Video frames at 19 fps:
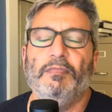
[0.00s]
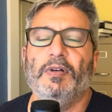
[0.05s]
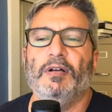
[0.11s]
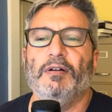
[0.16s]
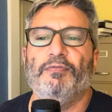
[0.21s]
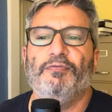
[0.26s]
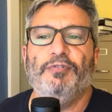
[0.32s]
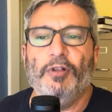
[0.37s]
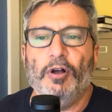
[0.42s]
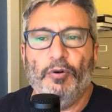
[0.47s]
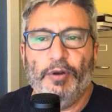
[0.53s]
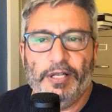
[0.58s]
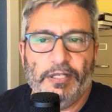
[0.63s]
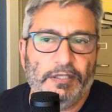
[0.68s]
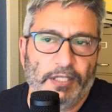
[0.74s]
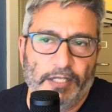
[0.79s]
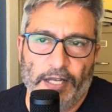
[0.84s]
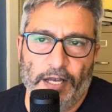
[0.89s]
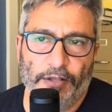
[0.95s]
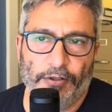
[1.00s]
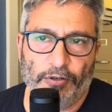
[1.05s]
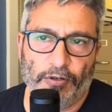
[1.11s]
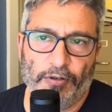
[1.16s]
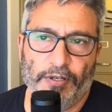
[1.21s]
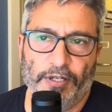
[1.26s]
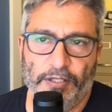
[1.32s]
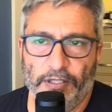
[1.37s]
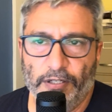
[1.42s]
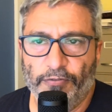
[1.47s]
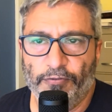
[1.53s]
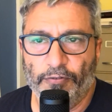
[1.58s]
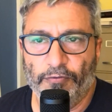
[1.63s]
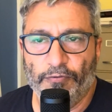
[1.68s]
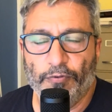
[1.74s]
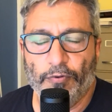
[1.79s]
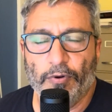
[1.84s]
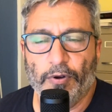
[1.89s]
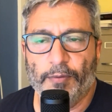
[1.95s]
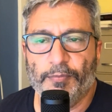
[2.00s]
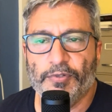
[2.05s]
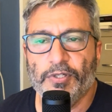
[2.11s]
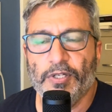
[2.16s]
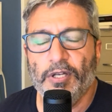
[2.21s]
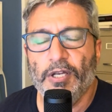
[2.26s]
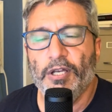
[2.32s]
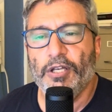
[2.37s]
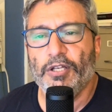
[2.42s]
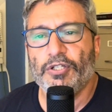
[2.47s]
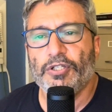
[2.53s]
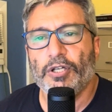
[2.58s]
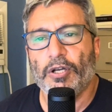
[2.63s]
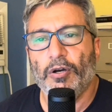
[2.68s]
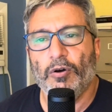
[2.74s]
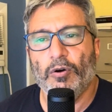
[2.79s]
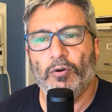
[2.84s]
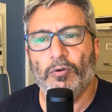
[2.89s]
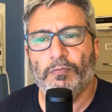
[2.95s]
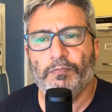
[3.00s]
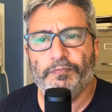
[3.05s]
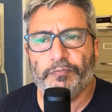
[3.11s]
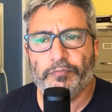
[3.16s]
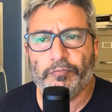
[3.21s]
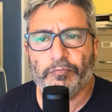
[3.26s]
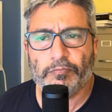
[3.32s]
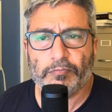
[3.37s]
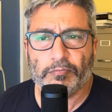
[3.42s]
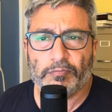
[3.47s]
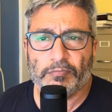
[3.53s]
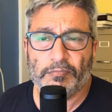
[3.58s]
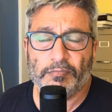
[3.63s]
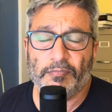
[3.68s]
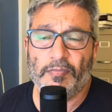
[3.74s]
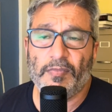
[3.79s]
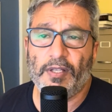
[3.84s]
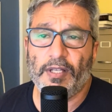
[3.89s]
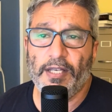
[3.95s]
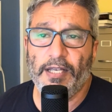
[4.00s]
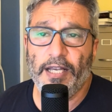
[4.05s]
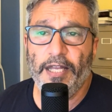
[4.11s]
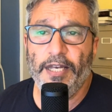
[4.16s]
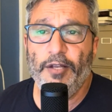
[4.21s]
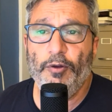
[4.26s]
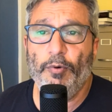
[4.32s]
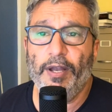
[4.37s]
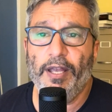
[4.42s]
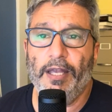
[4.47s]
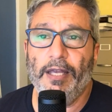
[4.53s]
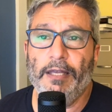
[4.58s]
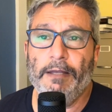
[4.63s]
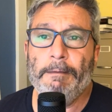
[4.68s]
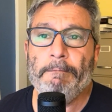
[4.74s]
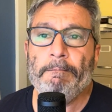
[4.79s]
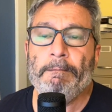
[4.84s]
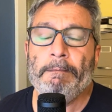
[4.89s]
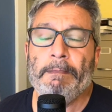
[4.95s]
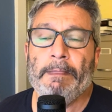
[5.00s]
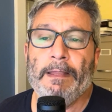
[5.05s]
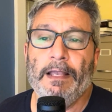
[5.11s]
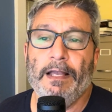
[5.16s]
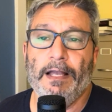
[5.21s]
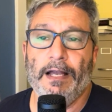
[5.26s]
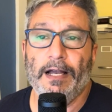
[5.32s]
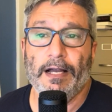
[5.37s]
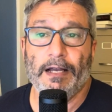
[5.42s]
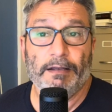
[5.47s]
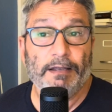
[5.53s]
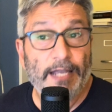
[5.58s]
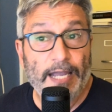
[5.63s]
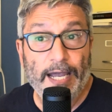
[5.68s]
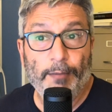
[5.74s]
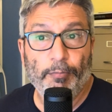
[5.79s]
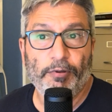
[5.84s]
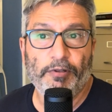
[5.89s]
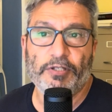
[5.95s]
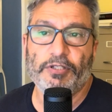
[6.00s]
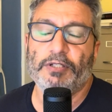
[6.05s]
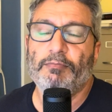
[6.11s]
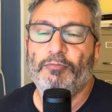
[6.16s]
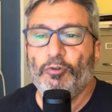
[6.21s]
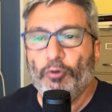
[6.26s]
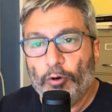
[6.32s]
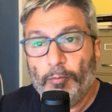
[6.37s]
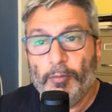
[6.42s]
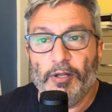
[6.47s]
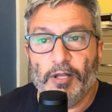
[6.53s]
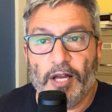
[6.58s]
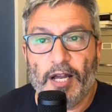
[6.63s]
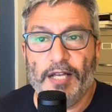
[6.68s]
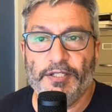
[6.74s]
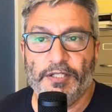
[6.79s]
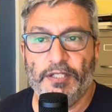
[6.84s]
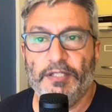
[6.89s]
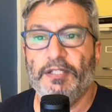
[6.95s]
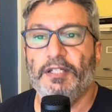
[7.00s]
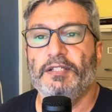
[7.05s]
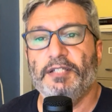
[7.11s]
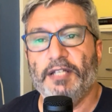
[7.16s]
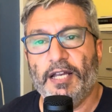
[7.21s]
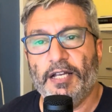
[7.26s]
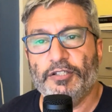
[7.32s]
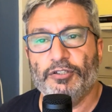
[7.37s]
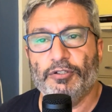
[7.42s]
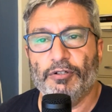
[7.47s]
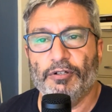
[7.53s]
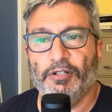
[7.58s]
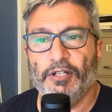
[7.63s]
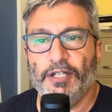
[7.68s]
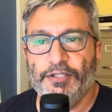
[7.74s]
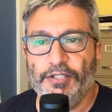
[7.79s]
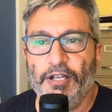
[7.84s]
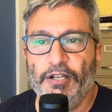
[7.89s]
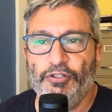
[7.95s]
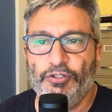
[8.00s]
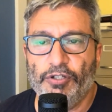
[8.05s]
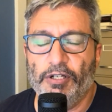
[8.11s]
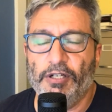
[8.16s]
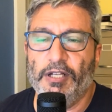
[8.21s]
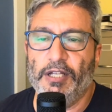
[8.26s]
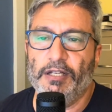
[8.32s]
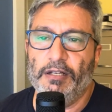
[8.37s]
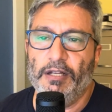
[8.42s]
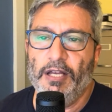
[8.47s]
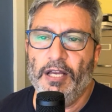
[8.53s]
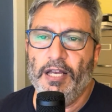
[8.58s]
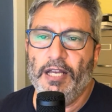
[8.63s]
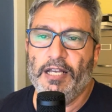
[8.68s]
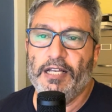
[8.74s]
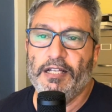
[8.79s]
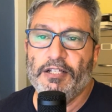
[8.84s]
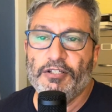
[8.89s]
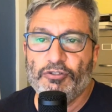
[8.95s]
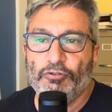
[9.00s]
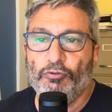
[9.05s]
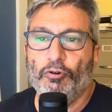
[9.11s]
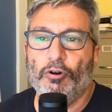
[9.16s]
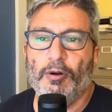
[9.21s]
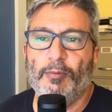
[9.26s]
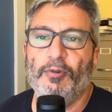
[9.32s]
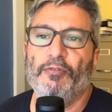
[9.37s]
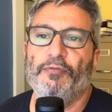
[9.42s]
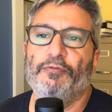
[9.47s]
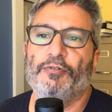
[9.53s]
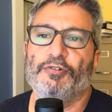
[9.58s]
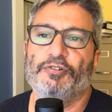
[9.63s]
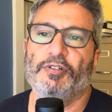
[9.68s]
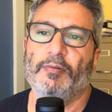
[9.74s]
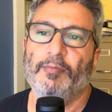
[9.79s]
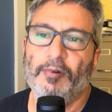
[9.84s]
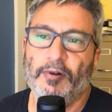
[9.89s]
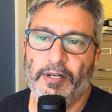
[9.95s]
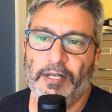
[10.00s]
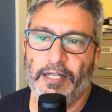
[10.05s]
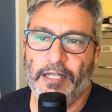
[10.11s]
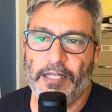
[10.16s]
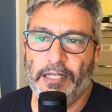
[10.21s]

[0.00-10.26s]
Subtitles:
flowing together in different forms. So anyway, capitalism normalizes this externalization. It is normal for someone